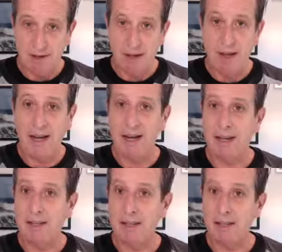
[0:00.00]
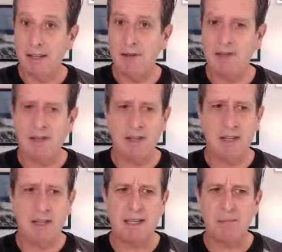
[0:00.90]
And the suits,
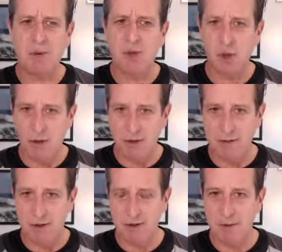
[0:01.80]
it's a pejorative term,